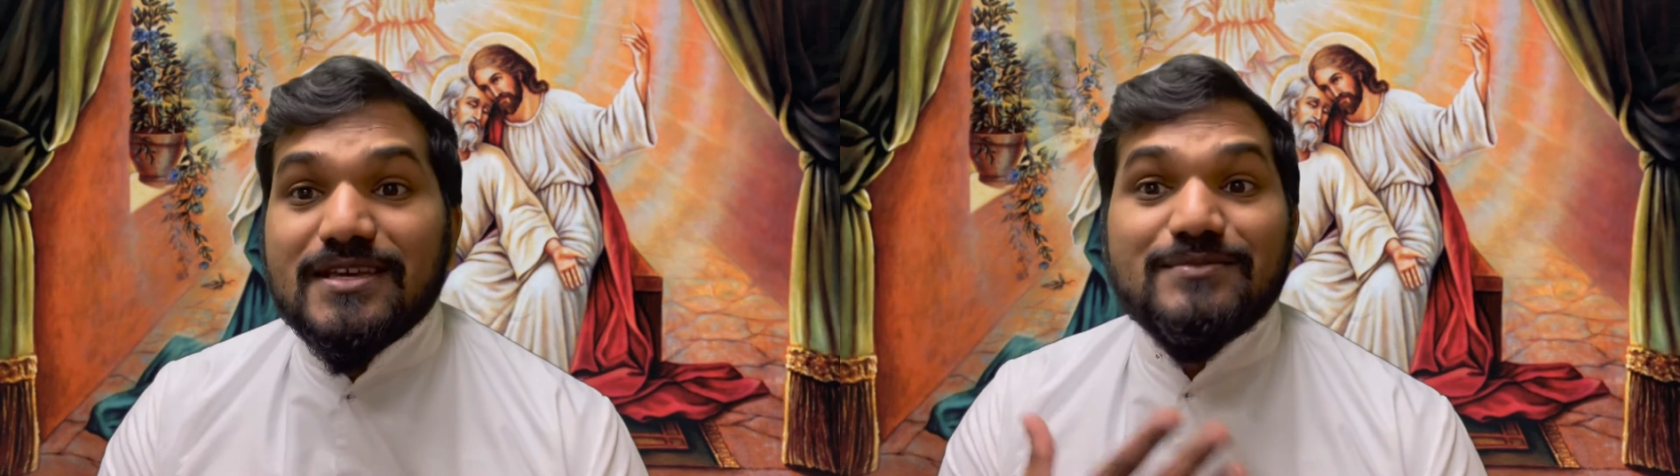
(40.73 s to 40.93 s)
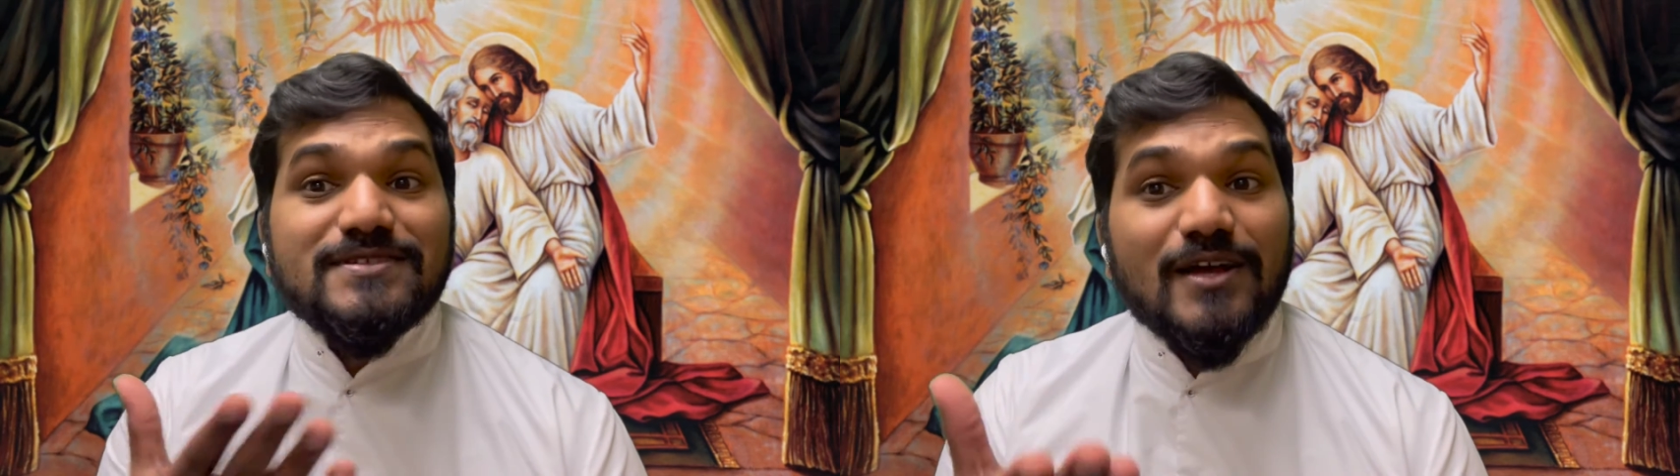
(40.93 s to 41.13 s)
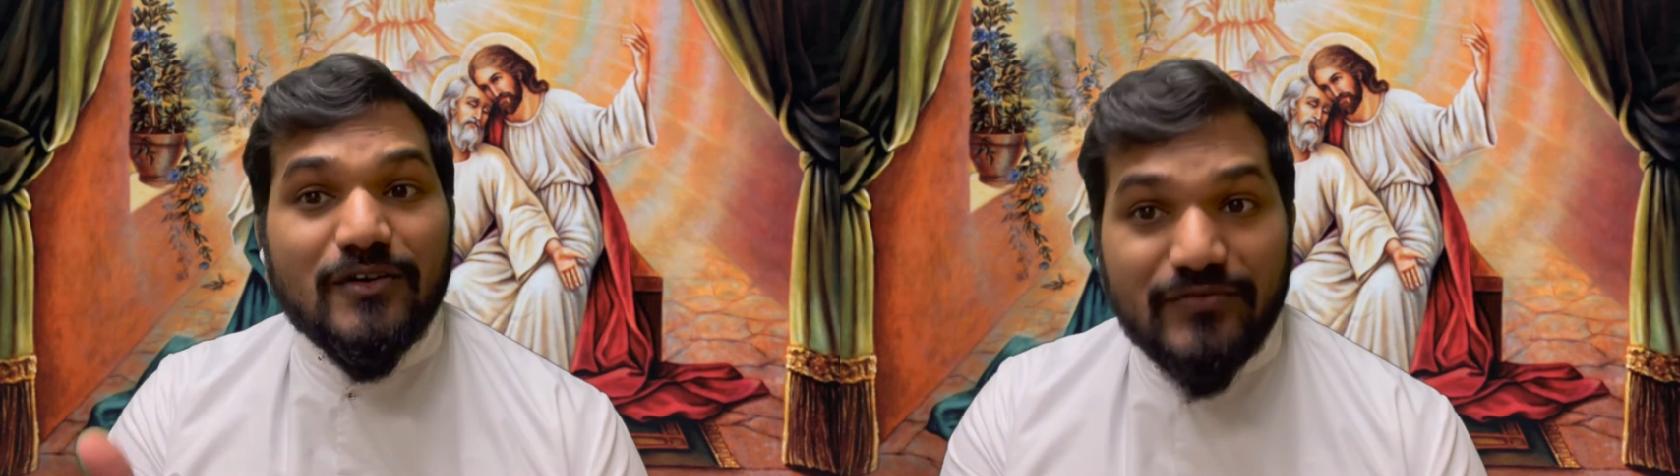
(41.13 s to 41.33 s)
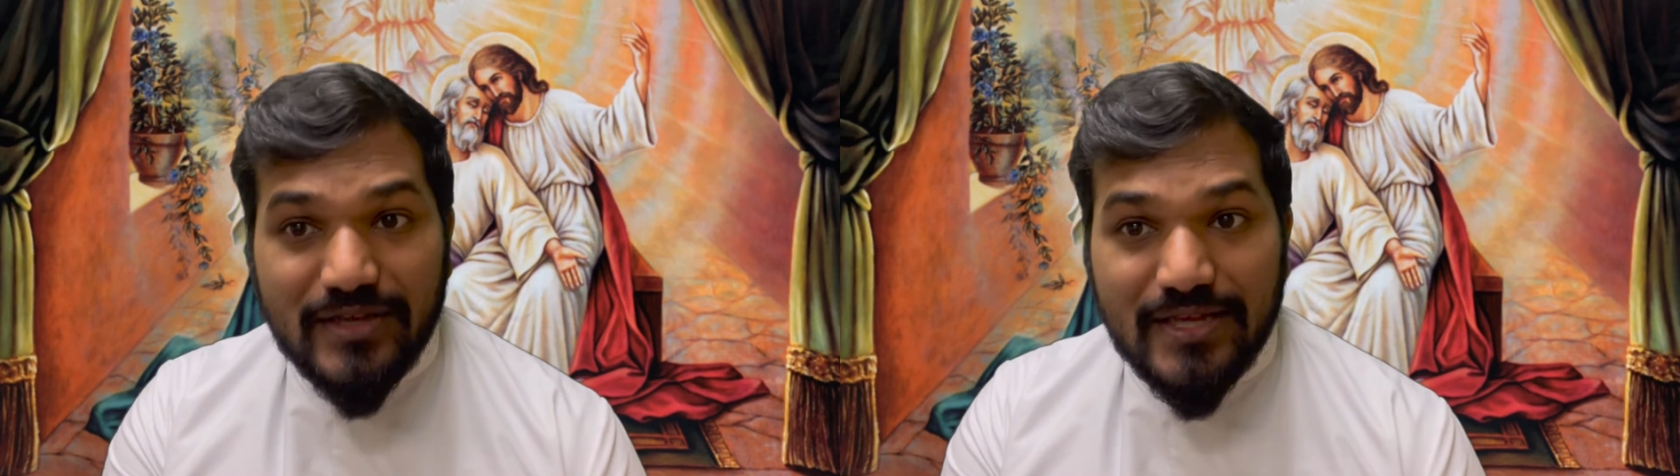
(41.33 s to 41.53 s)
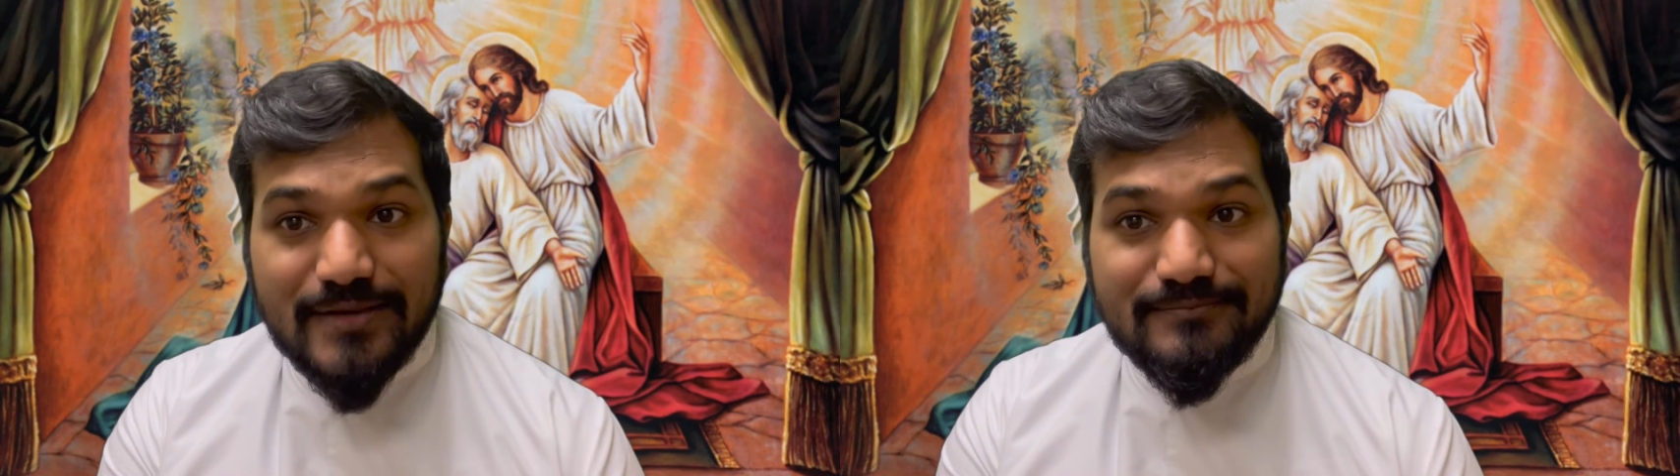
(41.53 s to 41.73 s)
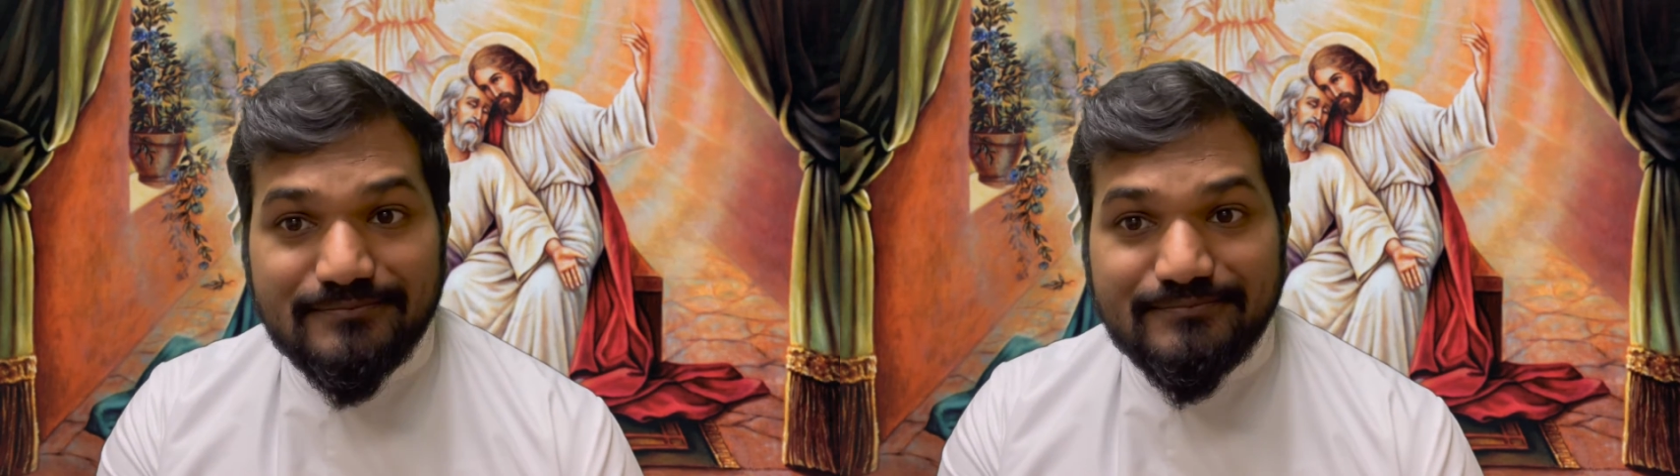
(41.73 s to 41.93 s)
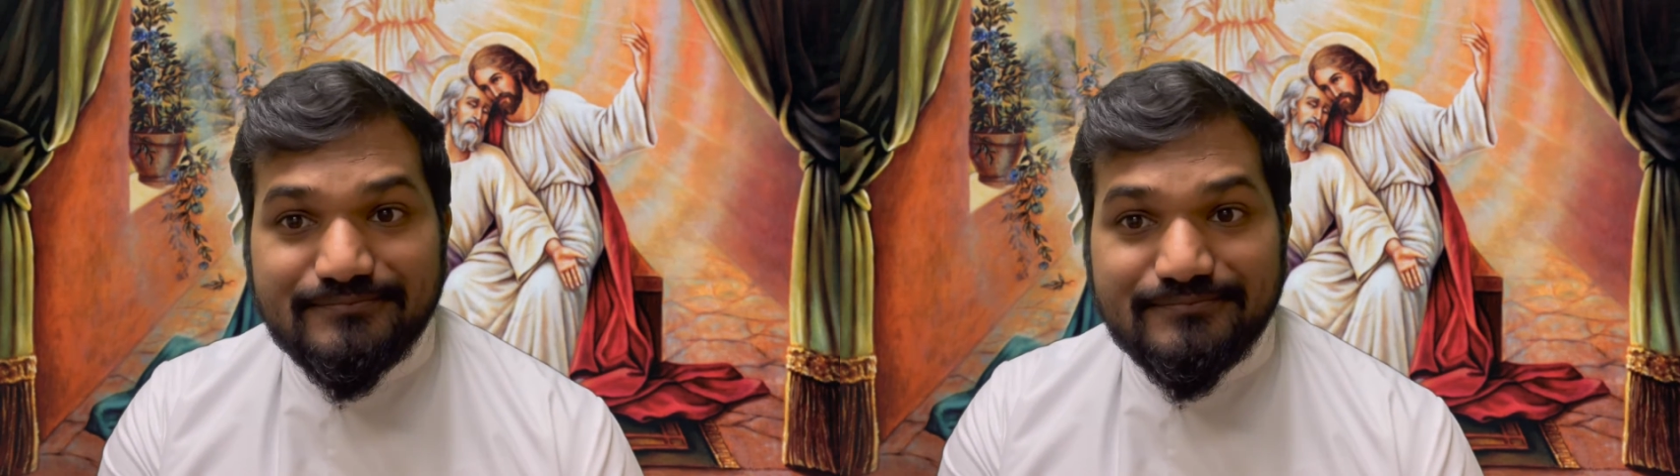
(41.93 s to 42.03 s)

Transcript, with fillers: himself in him,